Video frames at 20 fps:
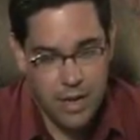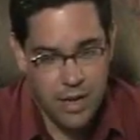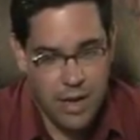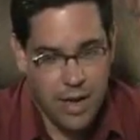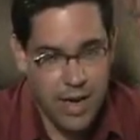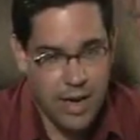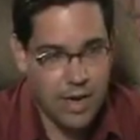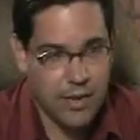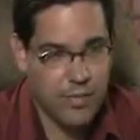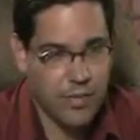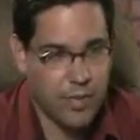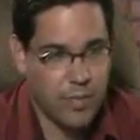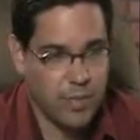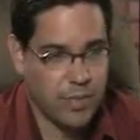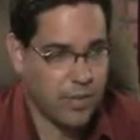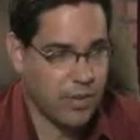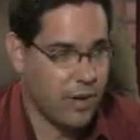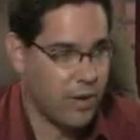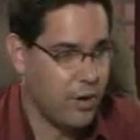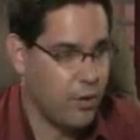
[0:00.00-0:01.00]
Kind of a
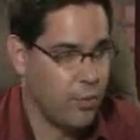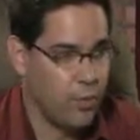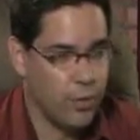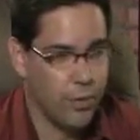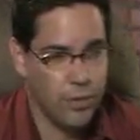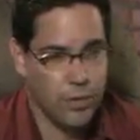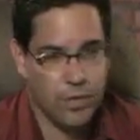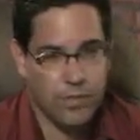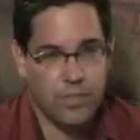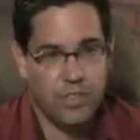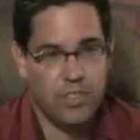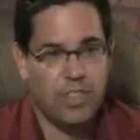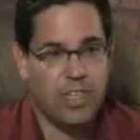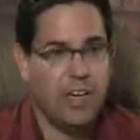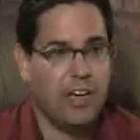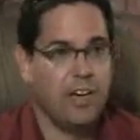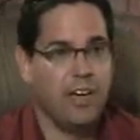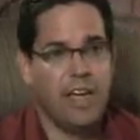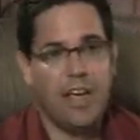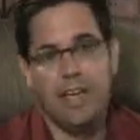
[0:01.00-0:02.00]
bizarro world of
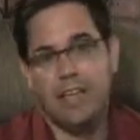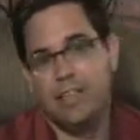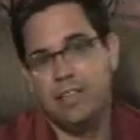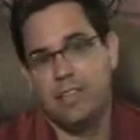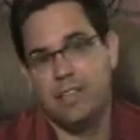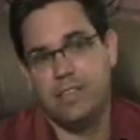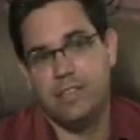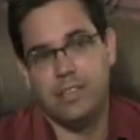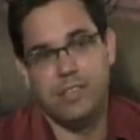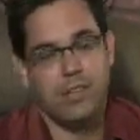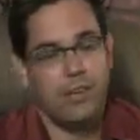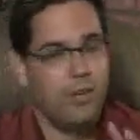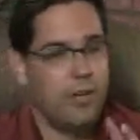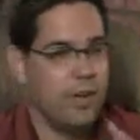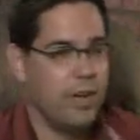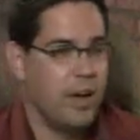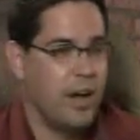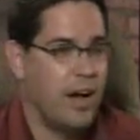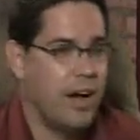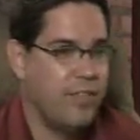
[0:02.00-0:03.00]
staircases
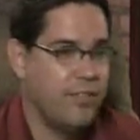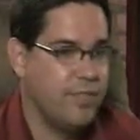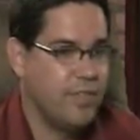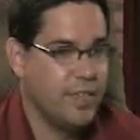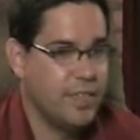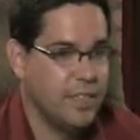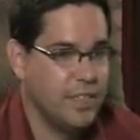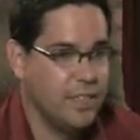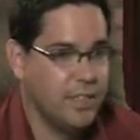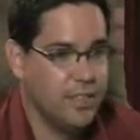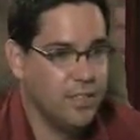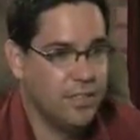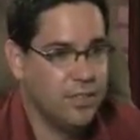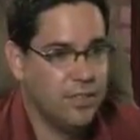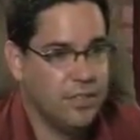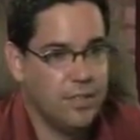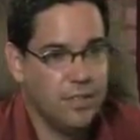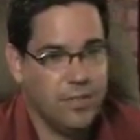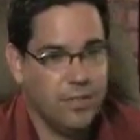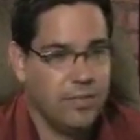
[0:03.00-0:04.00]
going off
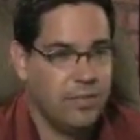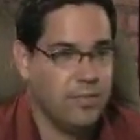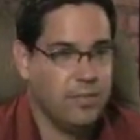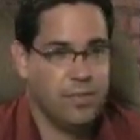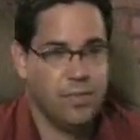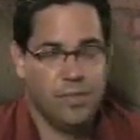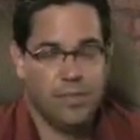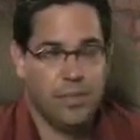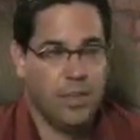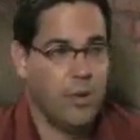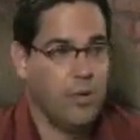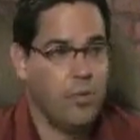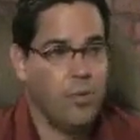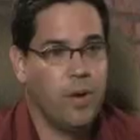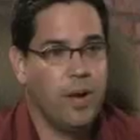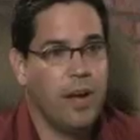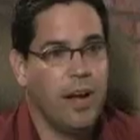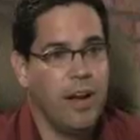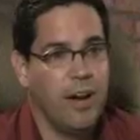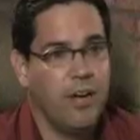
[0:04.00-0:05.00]
into
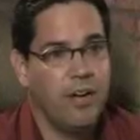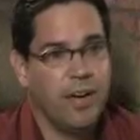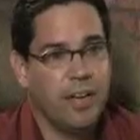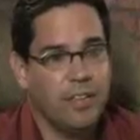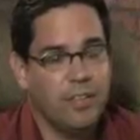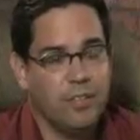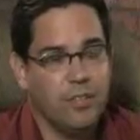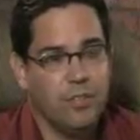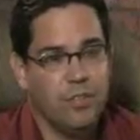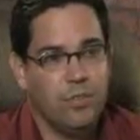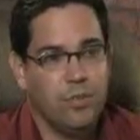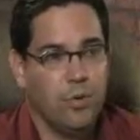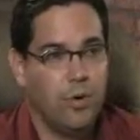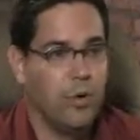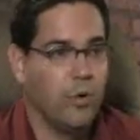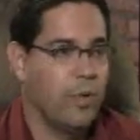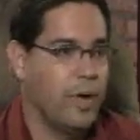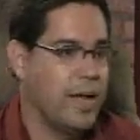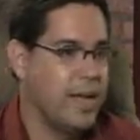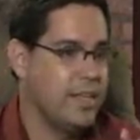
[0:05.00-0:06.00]
nowhere and
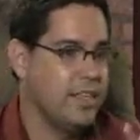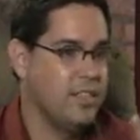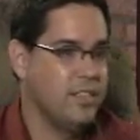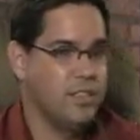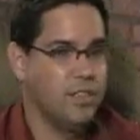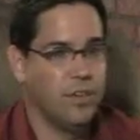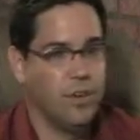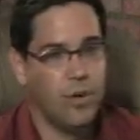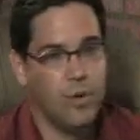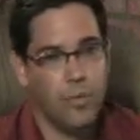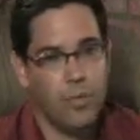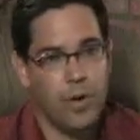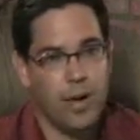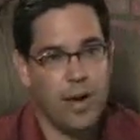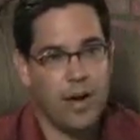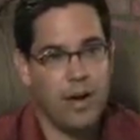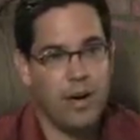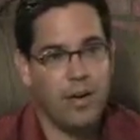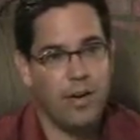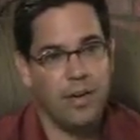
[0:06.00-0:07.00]
doorways to
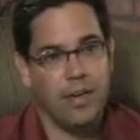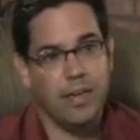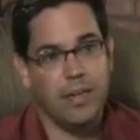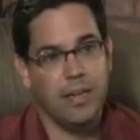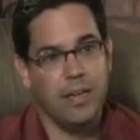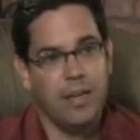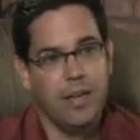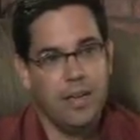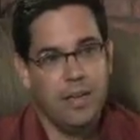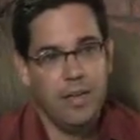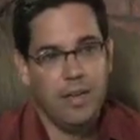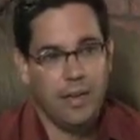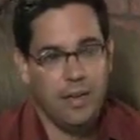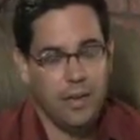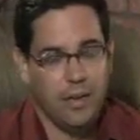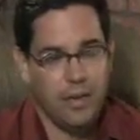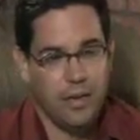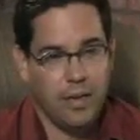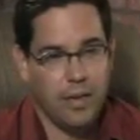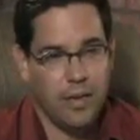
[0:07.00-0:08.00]
nowhere, and
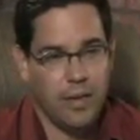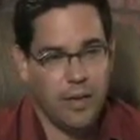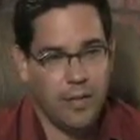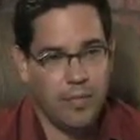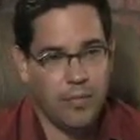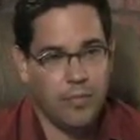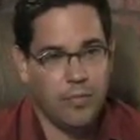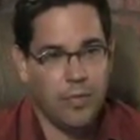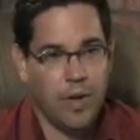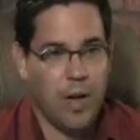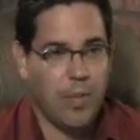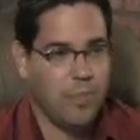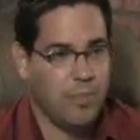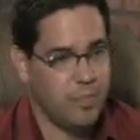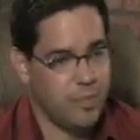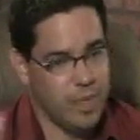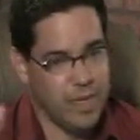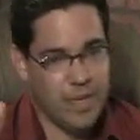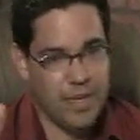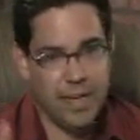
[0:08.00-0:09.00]
up
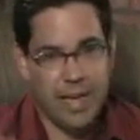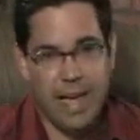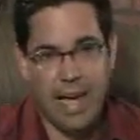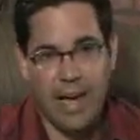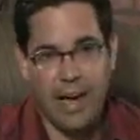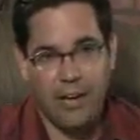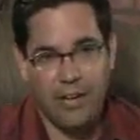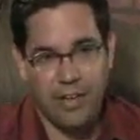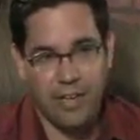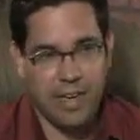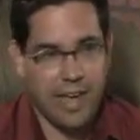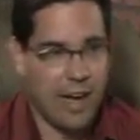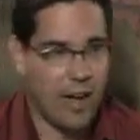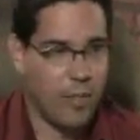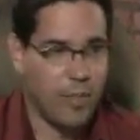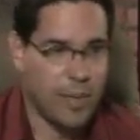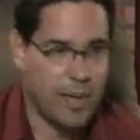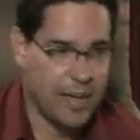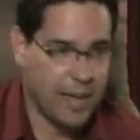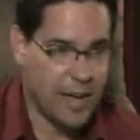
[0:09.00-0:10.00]
being down and
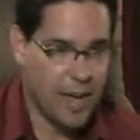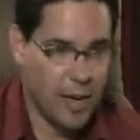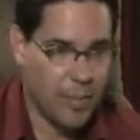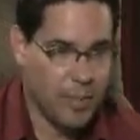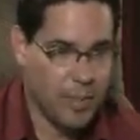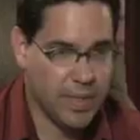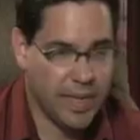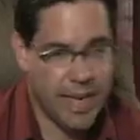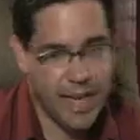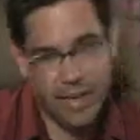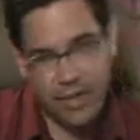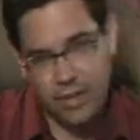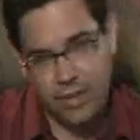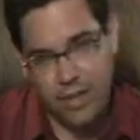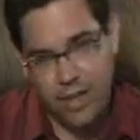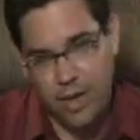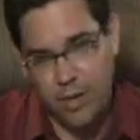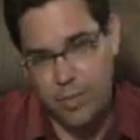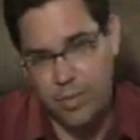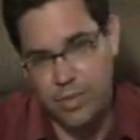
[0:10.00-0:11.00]
down being up, and
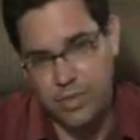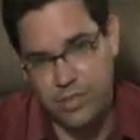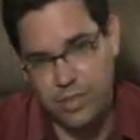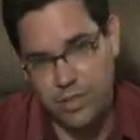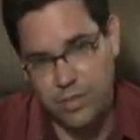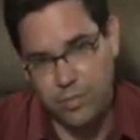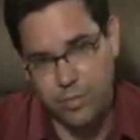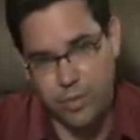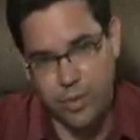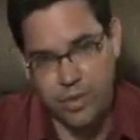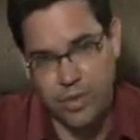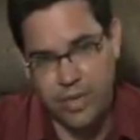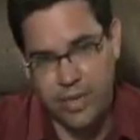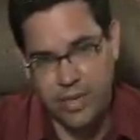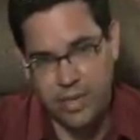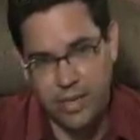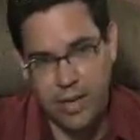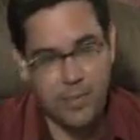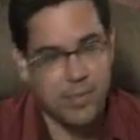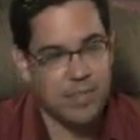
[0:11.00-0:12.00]
candelabras
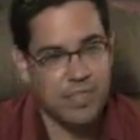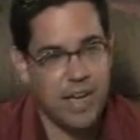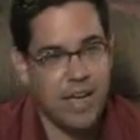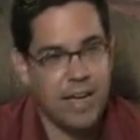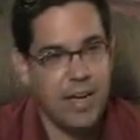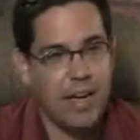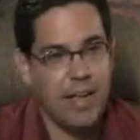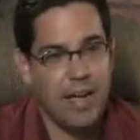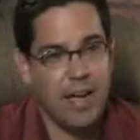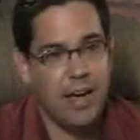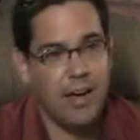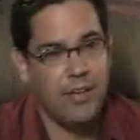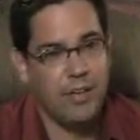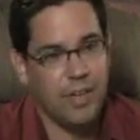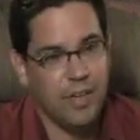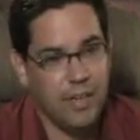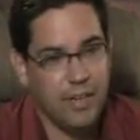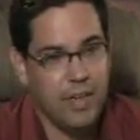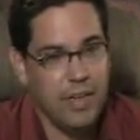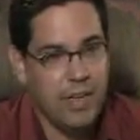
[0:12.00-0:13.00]
burning upside down,
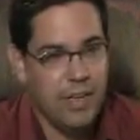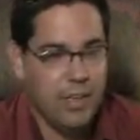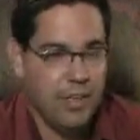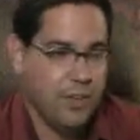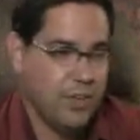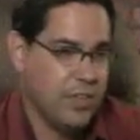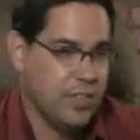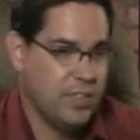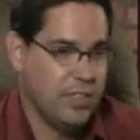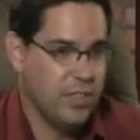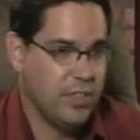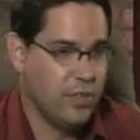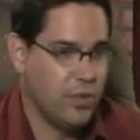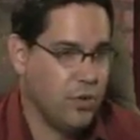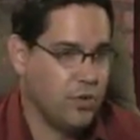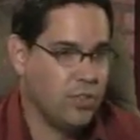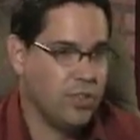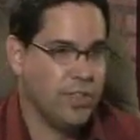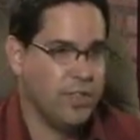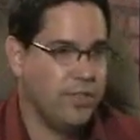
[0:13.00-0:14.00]
and you can see
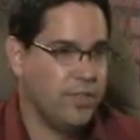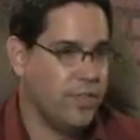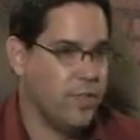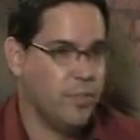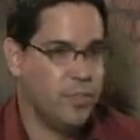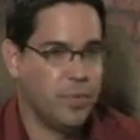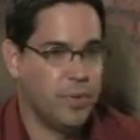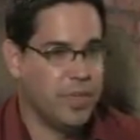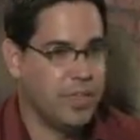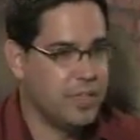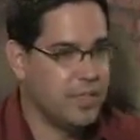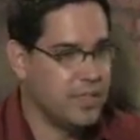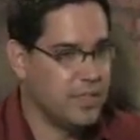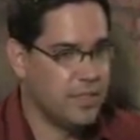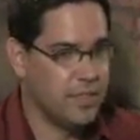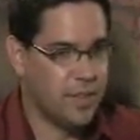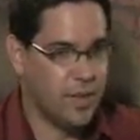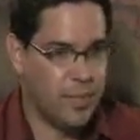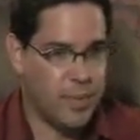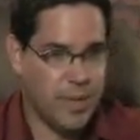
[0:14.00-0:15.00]
ghostly
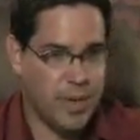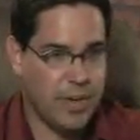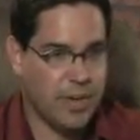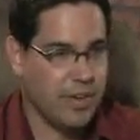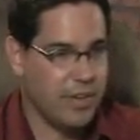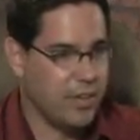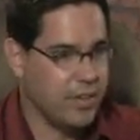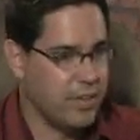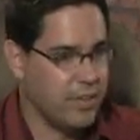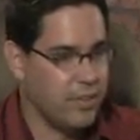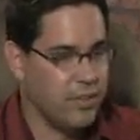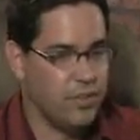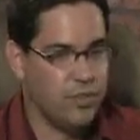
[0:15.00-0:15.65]
footprints appear to